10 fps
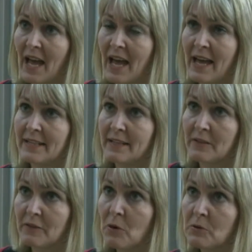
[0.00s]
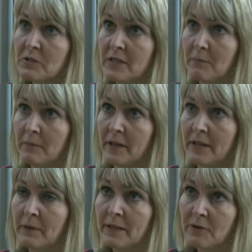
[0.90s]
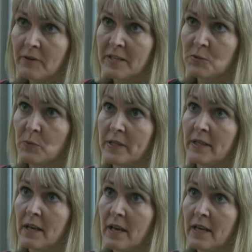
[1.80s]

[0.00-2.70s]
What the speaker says: And the vote in the plenary this week